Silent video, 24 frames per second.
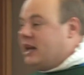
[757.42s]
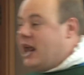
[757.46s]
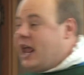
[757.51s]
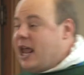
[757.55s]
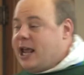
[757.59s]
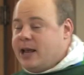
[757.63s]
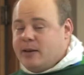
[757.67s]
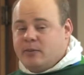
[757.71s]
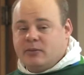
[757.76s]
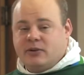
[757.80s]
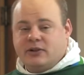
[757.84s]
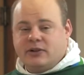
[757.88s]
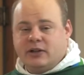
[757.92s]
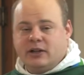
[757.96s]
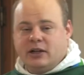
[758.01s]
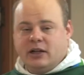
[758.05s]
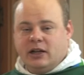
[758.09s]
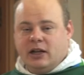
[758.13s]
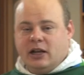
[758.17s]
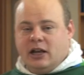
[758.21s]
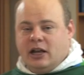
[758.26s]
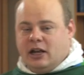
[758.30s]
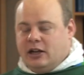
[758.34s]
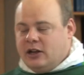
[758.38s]
named.
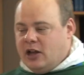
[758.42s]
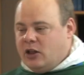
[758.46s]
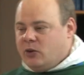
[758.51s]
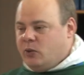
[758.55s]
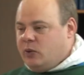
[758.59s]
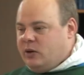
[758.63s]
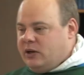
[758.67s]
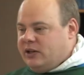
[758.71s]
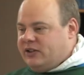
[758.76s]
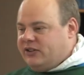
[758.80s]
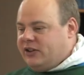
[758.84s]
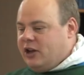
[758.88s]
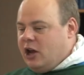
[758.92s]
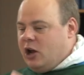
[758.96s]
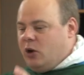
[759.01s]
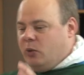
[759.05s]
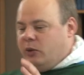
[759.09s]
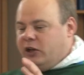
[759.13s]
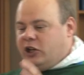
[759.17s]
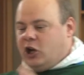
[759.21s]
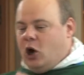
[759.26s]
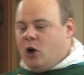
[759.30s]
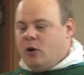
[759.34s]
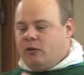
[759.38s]
In other words,
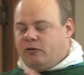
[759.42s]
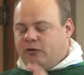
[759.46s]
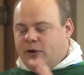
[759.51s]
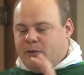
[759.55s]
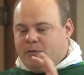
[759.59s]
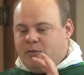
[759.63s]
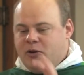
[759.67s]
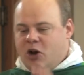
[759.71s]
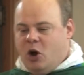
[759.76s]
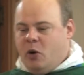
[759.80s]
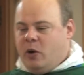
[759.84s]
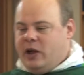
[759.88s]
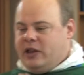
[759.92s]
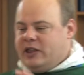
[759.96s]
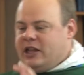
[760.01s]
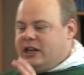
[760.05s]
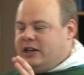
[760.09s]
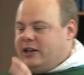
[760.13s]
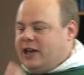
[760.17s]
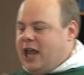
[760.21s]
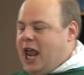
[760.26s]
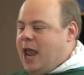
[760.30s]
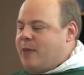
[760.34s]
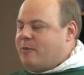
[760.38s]
we go from knowing the
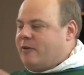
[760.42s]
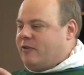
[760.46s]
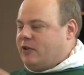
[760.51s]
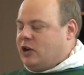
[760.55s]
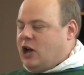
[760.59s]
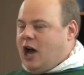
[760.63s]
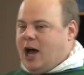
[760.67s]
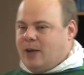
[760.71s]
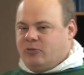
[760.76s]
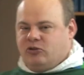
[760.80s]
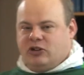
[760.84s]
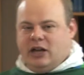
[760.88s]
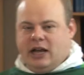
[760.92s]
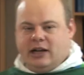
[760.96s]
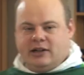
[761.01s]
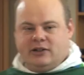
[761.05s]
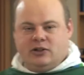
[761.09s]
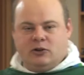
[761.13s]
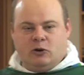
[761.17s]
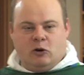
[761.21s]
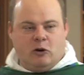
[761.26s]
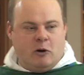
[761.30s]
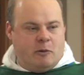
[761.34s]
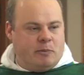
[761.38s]
name of an
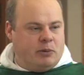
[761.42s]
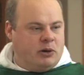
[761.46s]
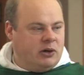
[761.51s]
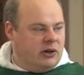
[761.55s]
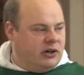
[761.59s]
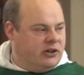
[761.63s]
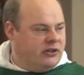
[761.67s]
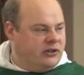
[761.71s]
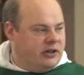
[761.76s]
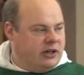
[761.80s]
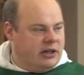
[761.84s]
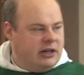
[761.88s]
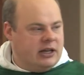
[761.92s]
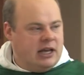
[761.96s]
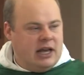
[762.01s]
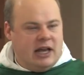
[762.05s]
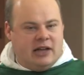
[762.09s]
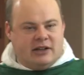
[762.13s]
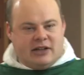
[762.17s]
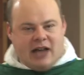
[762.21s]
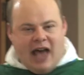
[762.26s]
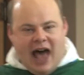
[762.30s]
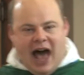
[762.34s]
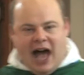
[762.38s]
object or a person
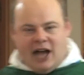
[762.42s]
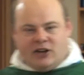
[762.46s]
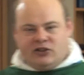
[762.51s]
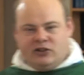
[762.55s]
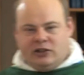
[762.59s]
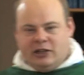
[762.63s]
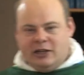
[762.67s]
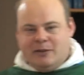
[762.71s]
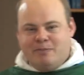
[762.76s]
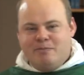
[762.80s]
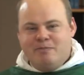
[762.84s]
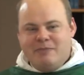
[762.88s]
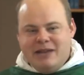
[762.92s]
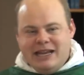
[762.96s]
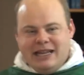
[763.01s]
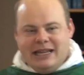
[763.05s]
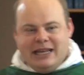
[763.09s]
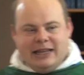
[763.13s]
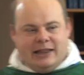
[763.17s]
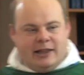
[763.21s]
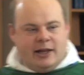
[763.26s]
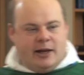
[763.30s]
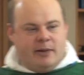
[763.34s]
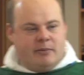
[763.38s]
to actually
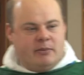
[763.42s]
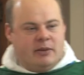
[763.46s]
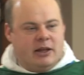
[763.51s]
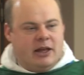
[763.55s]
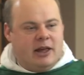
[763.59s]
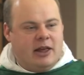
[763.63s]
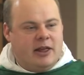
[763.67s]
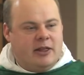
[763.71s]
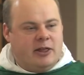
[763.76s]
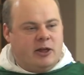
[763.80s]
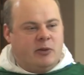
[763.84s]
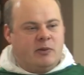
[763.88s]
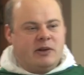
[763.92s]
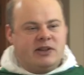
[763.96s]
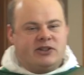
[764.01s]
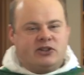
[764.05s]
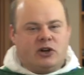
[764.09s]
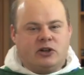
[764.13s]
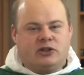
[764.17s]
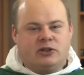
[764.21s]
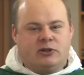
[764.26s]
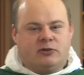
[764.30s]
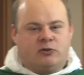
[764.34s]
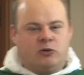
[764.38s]
meeting them then we
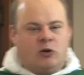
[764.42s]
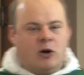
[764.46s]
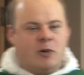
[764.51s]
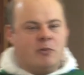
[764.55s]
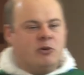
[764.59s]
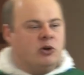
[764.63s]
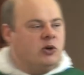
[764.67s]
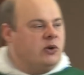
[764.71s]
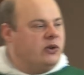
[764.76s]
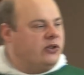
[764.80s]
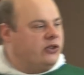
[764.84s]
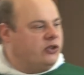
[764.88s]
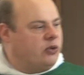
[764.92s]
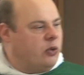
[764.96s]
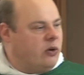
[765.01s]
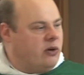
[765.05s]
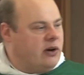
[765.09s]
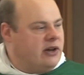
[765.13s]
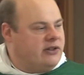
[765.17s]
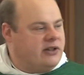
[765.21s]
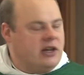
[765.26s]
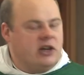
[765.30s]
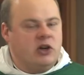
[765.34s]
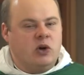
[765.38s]
start to form new
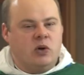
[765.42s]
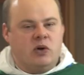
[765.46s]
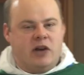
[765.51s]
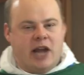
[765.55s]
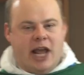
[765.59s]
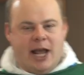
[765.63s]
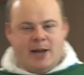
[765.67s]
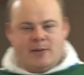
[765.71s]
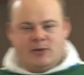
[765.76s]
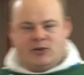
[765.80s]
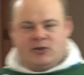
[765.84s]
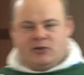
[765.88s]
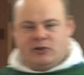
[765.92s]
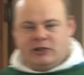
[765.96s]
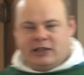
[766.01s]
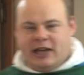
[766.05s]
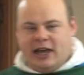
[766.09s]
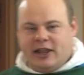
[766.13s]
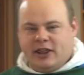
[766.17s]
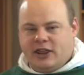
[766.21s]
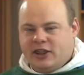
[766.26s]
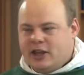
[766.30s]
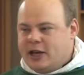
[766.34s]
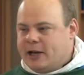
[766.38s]
stories and new names for
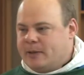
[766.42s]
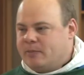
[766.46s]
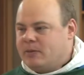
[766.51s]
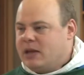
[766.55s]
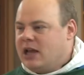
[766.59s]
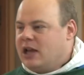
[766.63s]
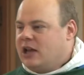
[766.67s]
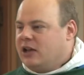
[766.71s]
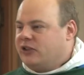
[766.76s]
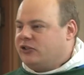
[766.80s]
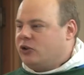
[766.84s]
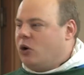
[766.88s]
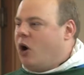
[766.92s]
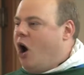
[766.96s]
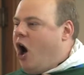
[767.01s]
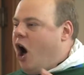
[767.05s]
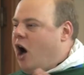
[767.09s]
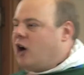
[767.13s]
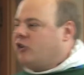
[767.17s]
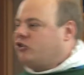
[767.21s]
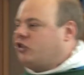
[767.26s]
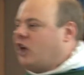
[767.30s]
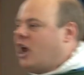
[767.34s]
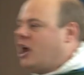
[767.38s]
that thing. So
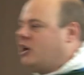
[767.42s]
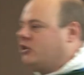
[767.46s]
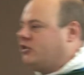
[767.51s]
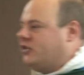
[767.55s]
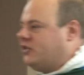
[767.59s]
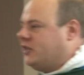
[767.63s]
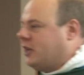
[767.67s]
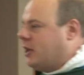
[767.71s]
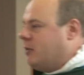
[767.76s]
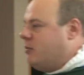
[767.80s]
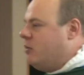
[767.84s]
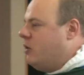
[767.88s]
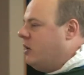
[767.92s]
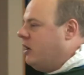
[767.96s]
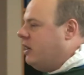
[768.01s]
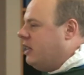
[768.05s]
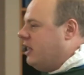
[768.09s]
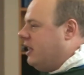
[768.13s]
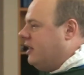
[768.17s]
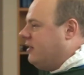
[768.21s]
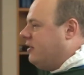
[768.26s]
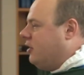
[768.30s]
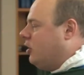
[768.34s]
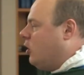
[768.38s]
our challenge as a
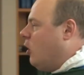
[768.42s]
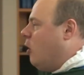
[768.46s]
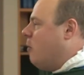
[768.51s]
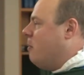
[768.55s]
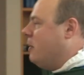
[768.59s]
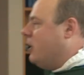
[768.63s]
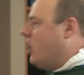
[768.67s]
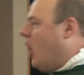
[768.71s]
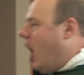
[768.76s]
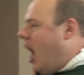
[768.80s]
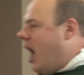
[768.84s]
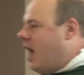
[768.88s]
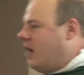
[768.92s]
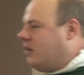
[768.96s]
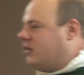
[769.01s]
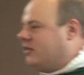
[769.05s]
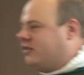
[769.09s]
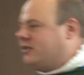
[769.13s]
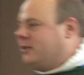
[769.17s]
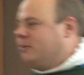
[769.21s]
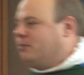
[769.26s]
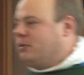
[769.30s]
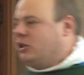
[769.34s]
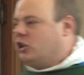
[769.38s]
community is to go beyond
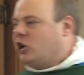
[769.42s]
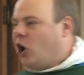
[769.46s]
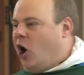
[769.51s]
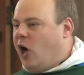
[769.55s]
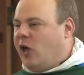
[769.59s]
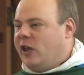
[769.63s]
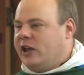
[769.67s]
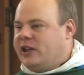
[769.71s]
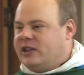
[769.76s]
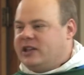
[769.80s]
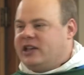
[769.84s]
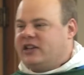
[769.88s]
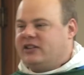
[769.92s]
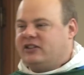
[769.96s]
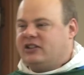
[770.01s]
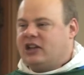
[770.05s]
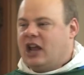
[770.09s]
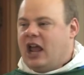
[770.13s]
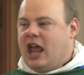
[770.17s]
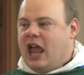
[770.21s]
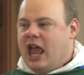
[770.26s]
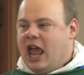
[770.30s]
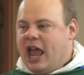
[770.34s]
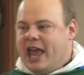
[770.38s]
just simply calling this
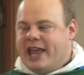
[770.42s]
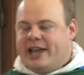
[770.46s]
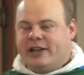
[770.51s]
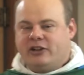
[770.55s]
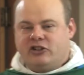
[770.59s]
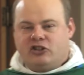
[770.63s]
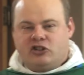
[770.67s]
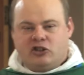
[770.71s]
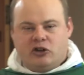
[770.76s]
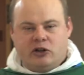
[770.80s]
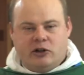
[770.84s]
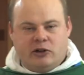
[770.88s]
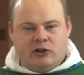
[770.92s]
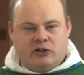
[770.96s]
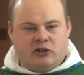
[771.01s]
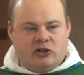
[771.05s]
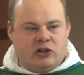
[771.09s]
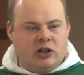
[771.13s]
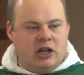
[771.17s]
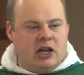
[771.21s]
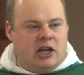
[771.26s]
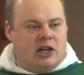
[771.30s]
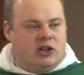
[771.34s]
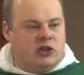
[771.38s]
a
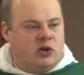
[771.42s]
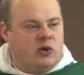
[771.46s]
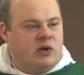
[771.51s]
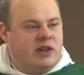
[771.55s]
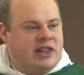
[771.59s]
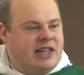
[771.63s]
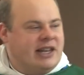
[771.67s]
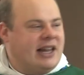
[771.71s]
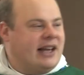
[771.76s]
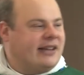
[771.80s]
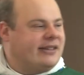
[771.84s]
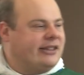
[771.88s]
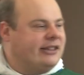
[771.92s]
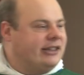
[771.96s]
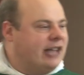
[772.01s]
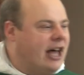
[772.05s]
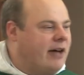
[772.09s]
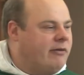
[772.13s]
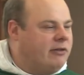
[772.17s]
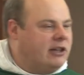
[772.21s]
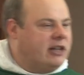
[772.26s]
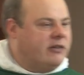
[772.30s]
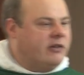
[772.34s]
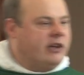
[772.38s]
church to the next
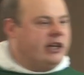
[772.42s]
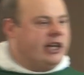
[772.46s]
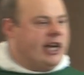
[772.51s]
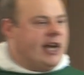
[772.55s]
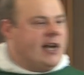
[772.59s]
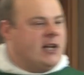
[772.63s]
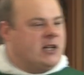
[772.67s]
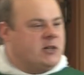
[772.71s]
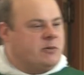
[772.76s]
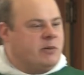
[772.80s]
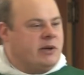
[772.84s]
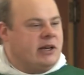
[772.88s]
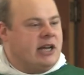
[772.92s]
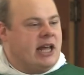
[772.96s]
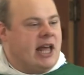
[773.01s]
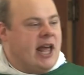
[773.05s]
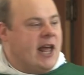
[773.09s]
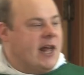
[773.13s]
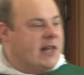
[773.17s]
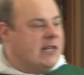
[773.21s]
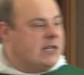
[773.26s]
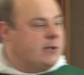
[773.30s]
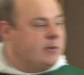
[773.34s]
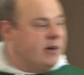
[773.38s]
level of engagement
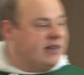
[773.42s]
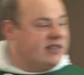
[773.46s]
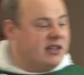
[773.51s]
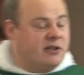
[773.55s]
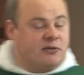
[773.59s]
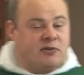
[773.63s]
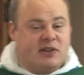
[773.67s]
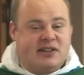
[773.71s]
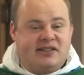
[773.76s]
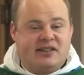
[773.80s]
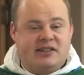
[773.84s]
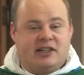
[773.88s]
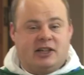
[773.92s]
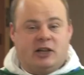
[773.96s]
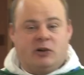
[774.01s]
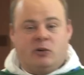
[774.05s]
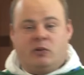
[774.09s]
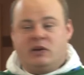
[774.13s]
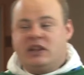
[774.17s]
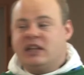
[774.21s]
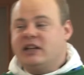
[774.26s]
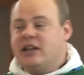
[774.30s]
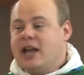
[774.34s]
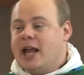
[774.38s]
and specificity
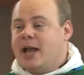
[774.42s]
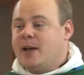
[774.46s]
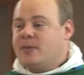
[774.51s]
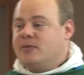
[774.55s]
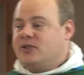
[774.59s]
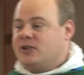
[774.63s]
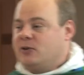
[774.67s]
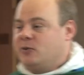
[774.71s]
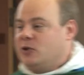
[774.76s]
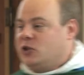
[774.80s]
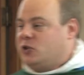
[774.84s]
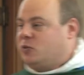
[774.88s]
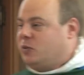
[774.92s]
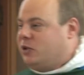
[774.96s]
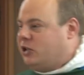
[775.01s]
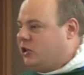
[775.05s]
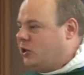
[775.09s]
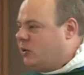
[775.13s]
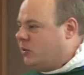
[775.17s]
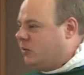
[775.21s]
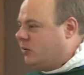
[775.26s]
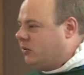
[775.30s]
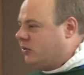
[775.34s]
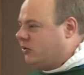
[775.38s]
with the names in which we
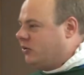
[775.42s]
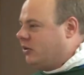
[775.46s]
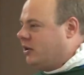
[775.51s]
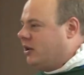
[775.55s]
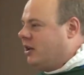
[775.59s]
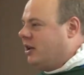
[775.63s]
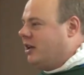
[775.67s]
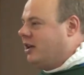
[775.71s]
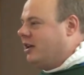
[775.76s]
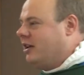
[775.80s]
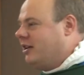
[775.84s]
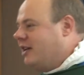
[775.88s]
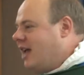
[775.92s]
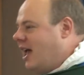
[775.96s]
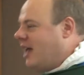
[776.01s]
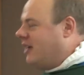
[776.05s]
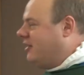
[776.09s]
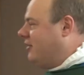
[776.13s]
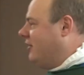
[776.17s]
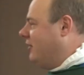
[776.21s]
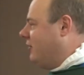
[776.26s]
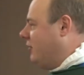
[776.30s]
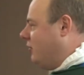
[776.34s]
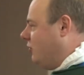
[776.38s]
use.
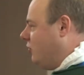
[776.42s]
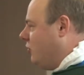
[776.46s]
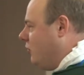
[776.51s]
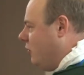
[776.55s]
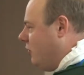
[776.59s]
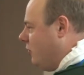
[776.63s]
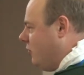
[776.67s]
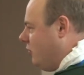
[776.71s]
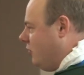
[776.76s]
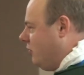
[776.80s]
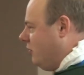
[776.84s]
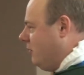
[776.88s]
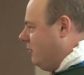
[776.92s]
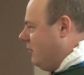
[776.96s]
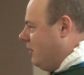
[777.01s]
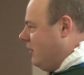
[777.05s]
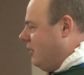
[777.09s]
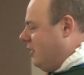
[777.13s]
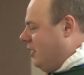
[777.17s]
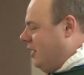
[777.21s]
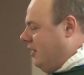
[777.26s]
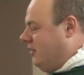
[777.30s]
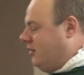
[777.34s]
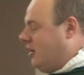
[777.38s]
Yes, it's a church.
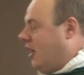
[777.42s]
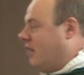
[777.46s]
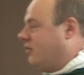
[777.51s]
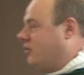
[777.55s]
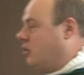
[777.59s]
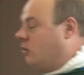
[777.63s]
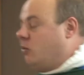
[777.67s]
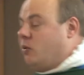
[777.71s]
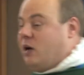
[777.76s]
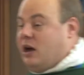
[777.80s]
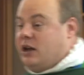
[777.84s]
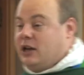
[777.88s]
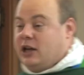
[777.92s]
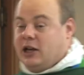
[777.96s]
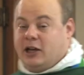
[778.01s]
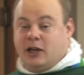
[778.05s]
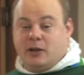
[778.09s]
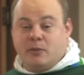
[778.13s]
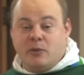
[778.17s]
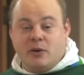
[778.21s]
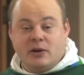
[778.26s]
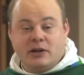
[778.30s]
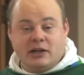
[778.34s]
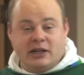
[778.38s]
It's also what? A
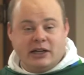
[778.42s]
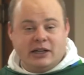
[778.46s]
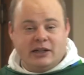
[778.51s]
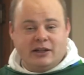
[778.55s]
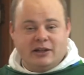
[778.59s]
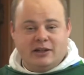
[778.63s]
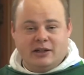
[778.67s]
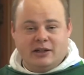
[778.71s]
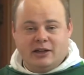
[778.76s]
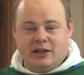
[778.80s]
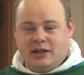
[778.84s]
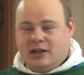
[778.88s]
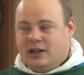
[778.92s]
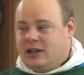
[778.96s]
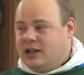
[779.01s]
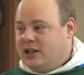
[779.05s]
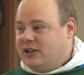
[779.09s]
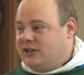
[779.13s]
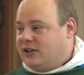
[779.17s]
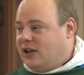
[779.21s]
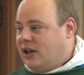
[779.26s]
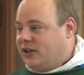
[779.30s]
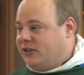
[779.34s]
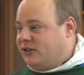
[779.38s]
community.
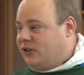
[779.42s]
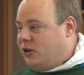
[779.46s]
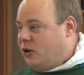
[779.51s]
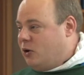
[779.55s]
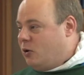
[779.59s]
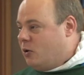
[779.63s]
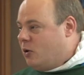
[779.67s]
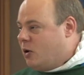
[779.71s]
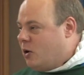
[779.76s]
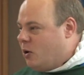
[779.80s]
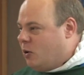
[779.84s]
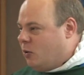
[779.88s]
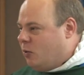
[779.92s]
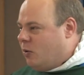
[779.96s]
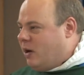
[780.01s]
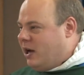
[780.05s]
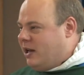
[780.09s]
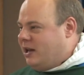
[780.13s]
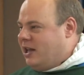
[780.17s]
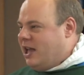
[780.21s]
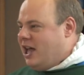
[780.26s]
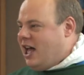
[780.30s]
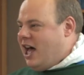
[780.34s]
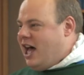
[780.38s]
It's also
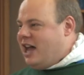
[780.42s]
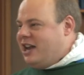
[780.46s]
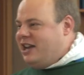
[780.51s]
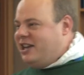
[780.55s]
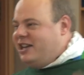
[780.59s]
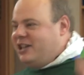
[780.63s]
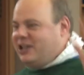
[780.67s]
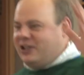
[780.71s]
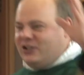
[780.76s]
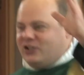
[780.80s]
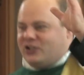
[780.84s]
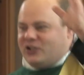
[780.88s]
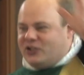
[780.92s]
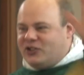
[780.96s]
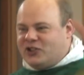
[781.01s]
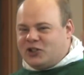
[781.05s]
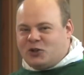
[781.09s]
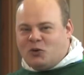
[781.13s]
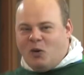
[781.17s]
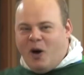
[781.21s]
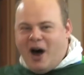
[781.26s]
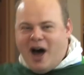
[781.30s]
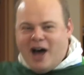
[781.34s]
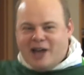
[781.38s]
what? A ninja
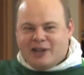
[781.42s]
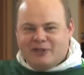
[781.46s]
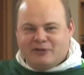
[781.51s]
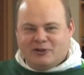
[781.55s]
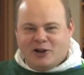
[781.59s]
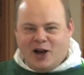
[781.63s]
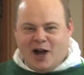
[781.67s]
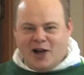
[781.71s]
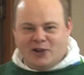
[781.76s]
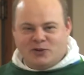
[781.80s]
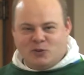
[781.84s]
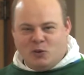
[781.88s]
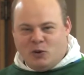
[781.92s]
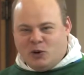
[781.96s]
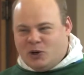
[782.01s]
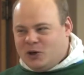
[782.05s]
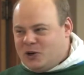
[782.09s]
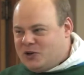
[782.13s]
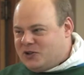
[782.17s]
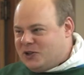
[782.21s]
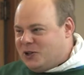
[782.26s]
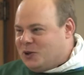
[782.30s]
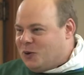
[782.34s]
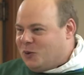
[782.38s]
squad of God's
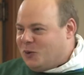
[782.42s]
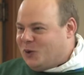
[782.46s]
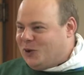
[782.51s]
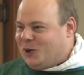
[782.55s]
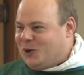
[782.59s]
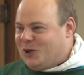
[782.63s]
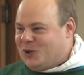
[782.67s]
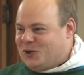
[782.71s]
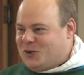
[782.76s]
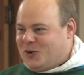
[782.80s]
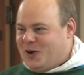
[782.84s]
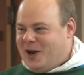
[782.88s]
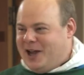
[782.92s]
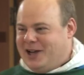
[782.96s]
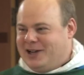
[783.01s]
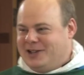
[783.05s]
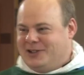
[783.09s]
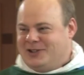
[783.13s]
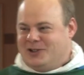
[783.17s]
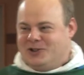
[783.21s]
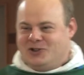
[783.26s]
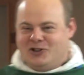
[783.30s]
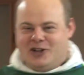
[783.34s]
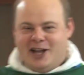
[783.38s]
warriors in the world trying
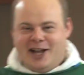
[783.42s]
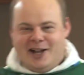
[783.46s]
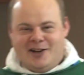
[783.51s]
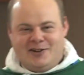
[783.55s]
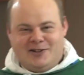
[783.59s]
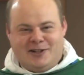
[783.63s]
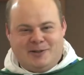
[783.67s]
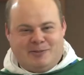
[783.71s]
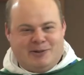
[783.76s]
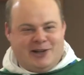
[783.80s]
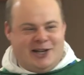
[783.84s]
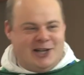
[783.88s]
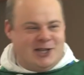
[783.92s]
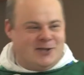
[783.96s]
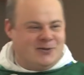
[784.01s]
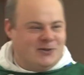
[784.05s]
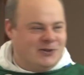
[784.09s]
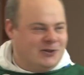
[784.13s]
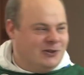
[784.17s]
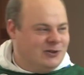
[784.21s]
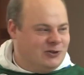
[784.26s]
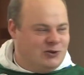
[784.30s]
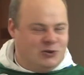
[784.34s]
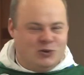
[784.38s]
to change the place
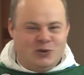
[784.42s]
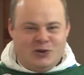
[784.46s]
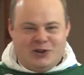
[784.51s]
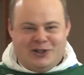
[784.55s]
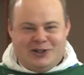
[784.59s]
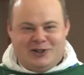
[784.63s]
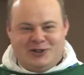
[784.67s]
for truth